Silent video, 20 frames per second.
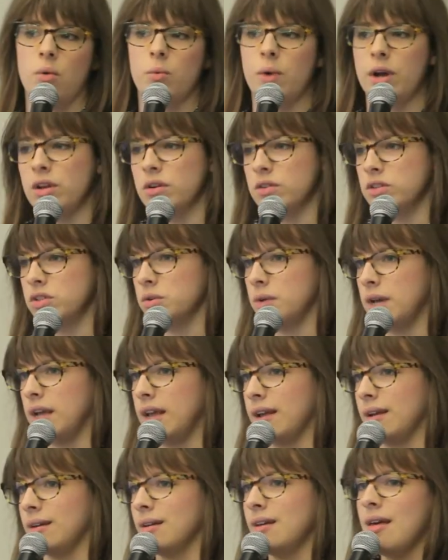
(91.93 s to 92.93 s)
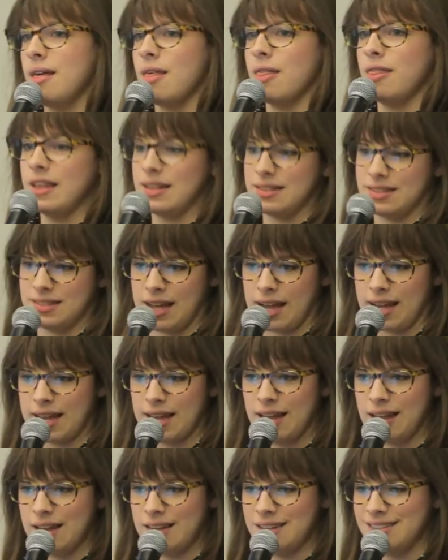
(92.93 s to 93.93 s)
what you're doing this
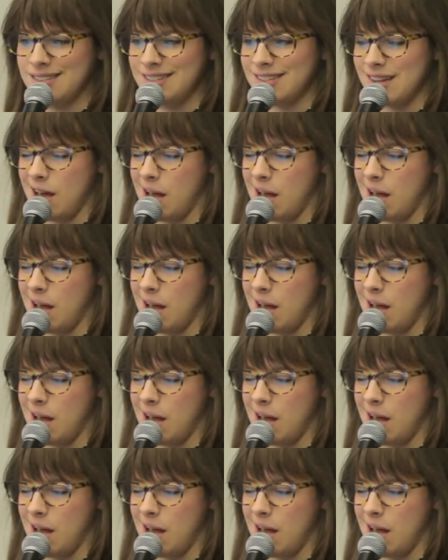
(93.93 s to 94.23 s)
second,